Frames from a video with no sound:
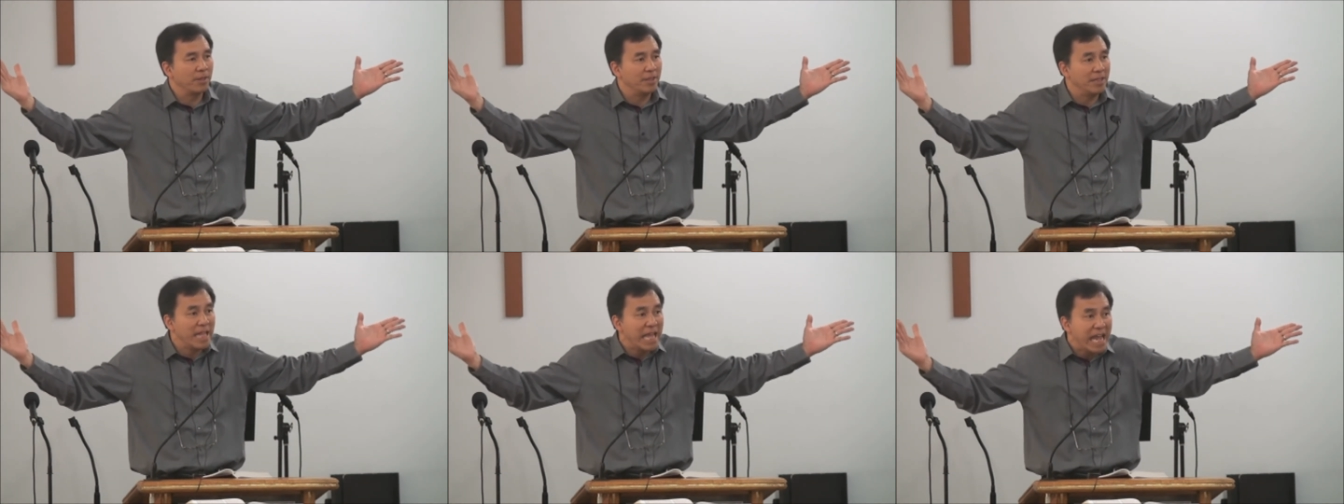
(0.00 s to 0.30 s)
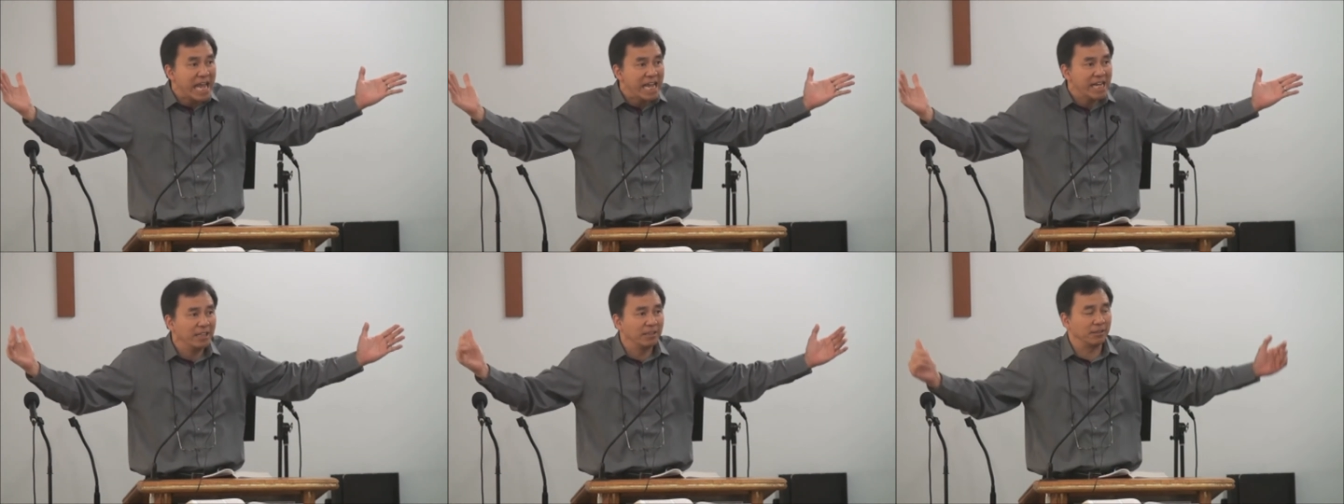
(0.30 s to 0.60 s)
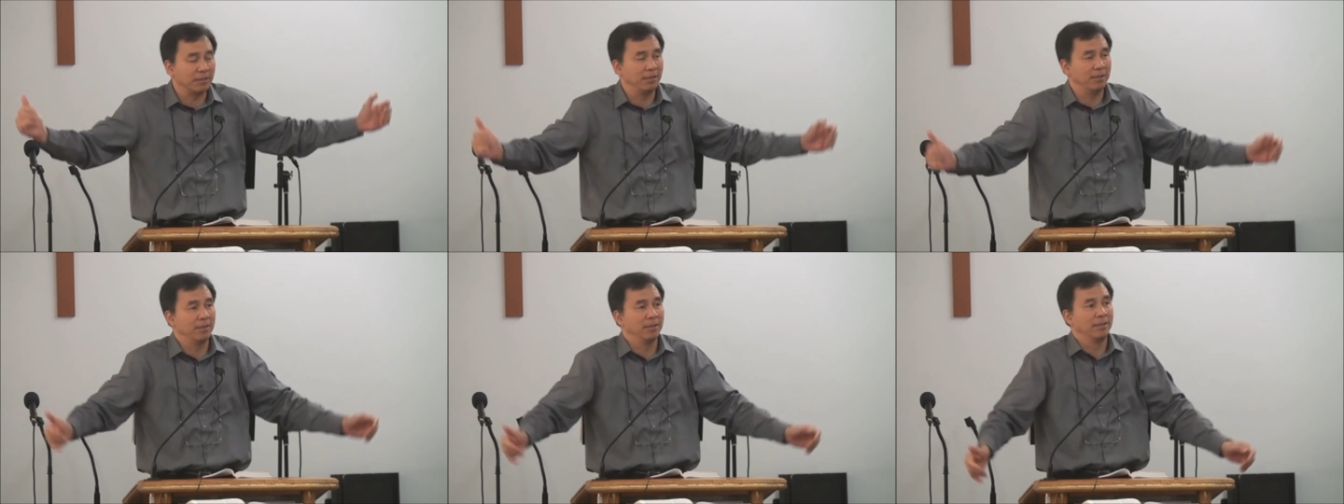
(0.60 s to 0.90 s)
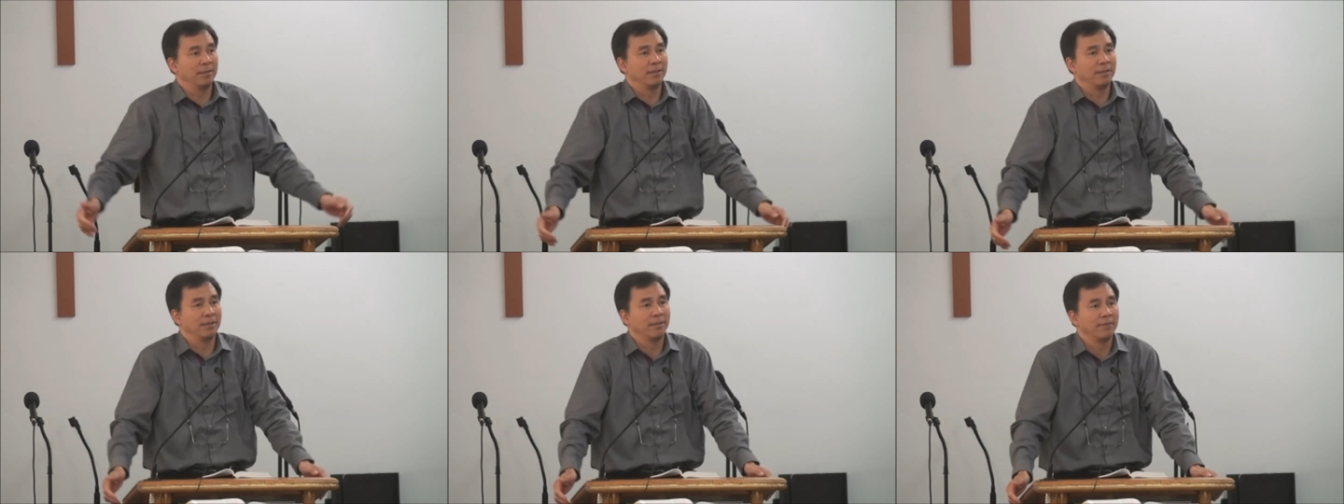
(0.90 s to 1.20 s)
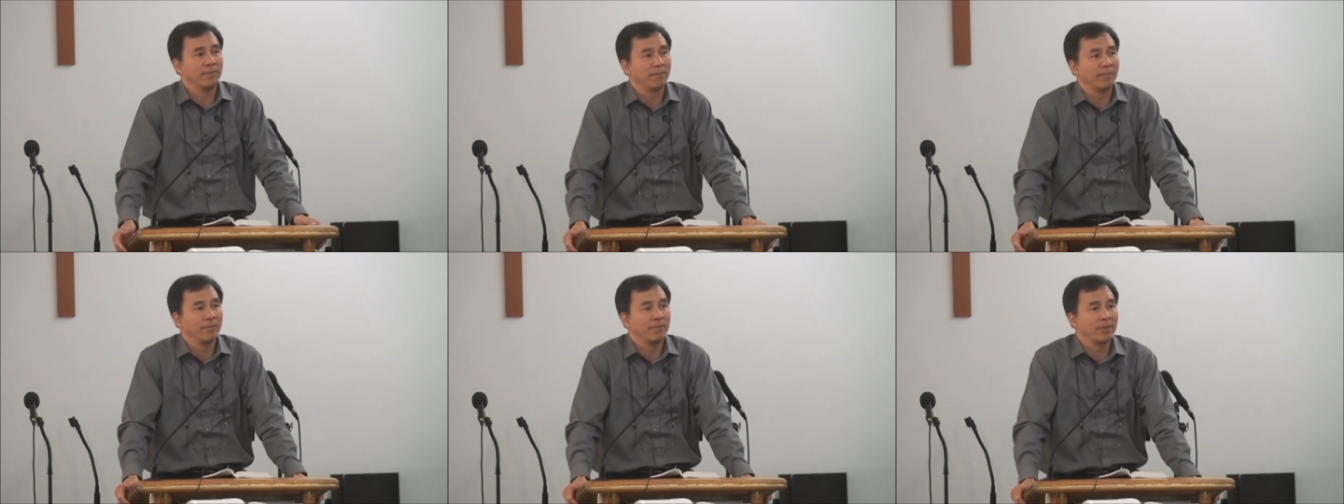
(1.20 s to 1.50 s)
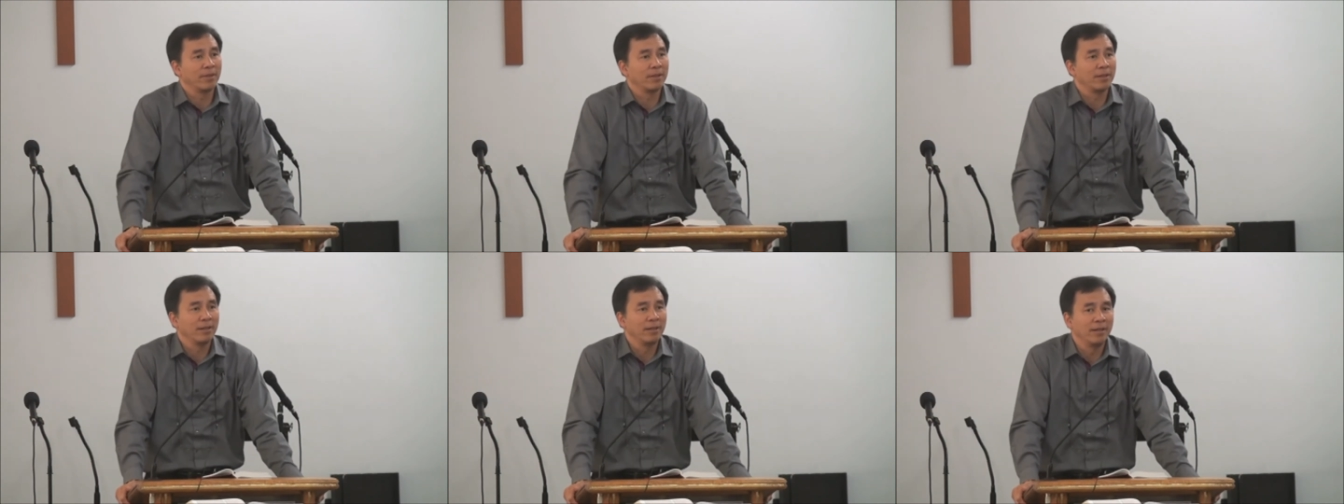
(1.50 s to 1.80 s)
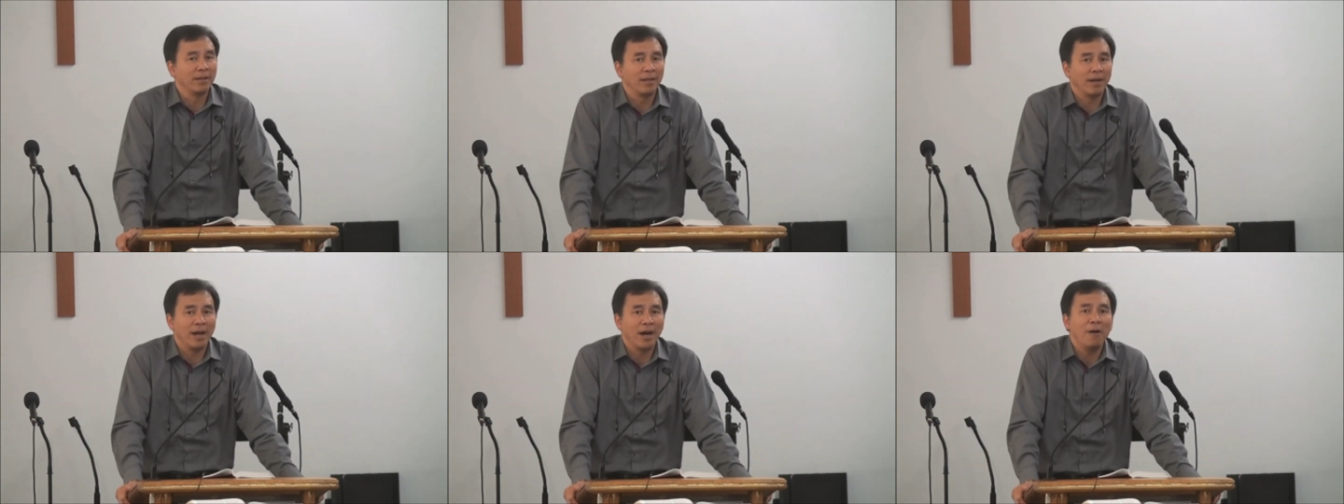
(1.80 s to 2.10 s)
nailed.
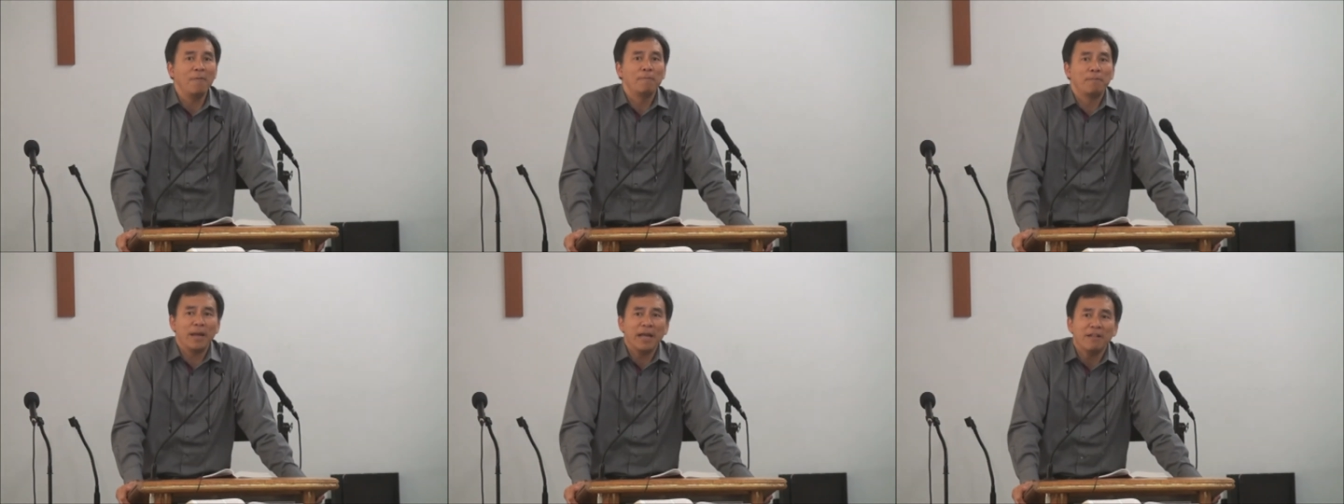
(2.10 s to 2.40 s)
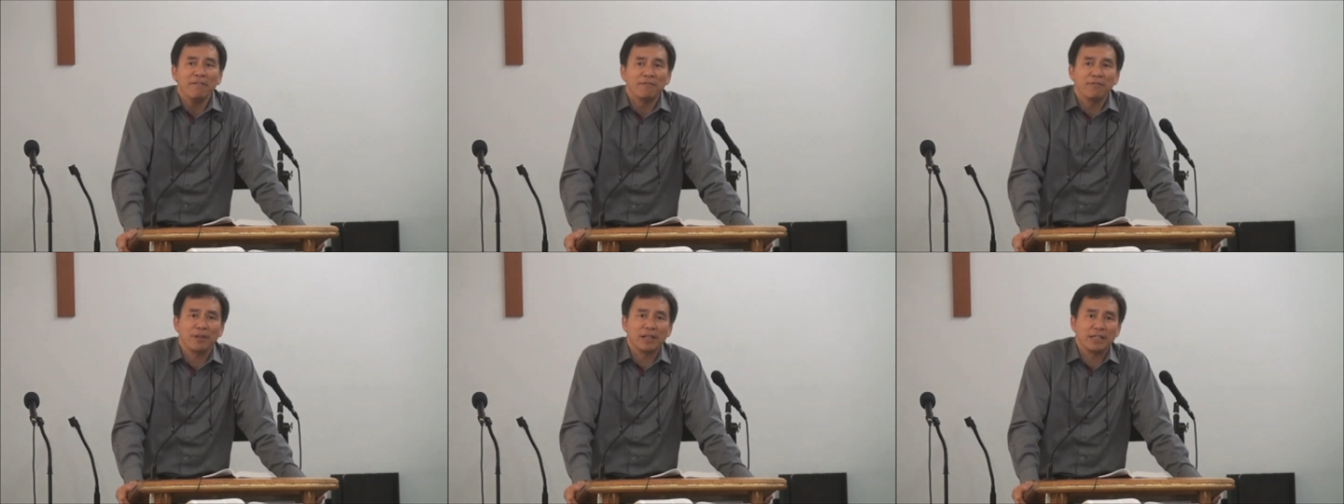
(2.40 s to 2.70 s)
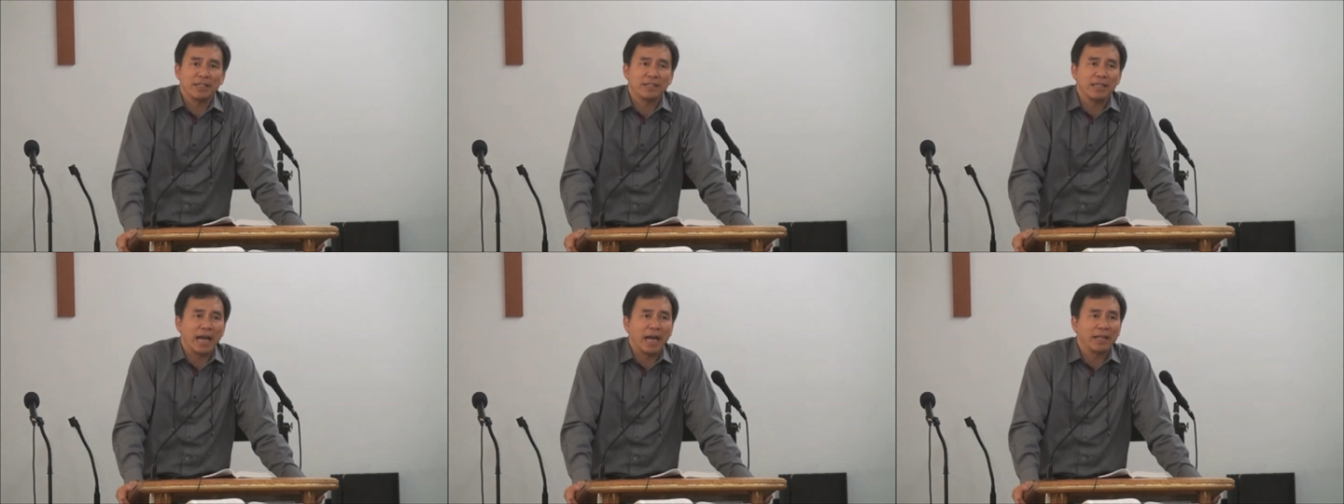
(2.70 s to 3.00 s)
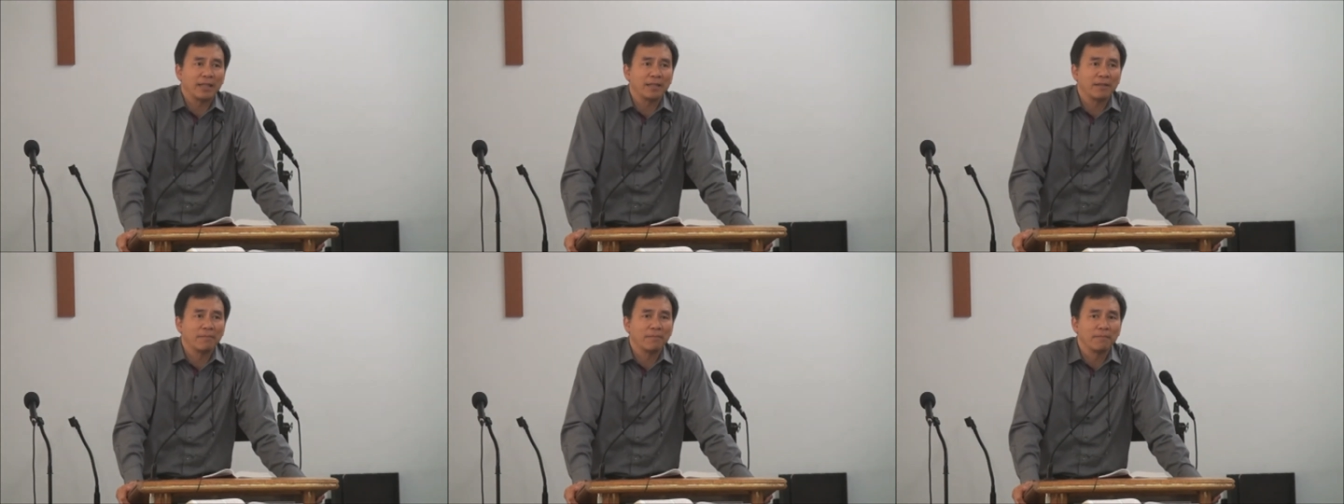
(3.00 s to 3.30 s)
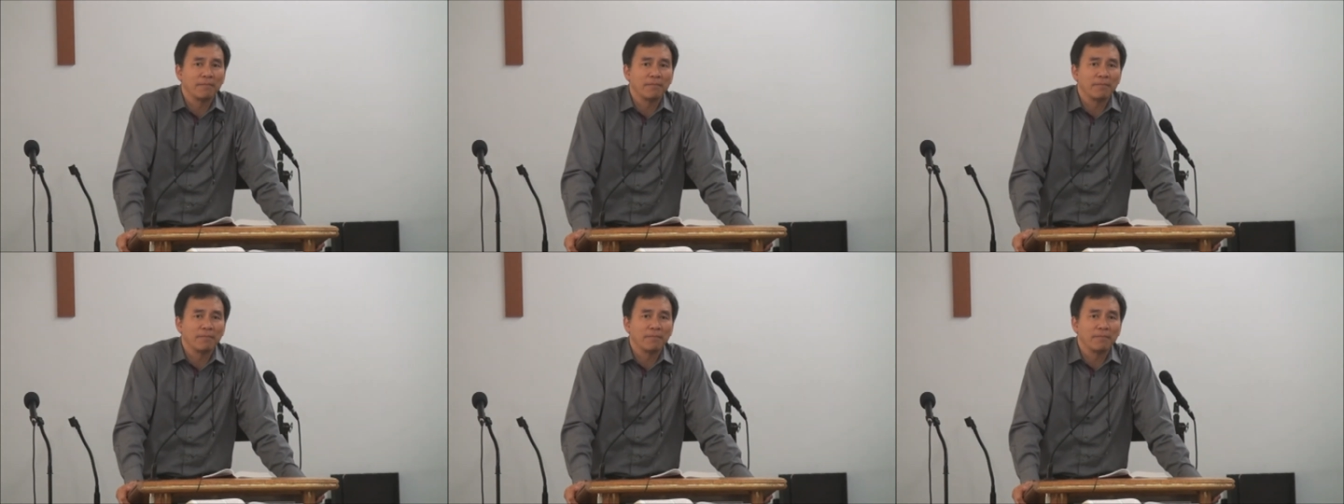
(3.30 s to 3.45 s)
How painful is that?